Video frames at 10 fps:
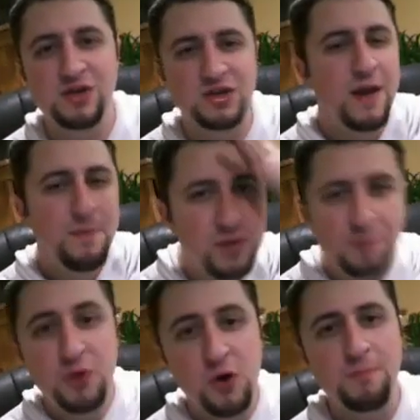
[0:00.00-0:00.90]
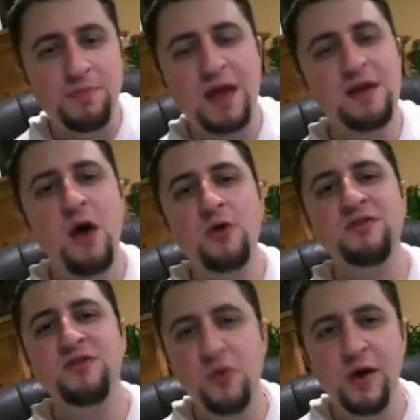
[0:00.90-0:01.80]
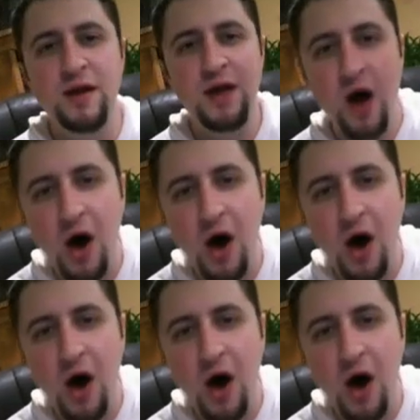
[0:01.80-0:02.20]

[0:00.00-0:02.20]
Just boom, they know to do it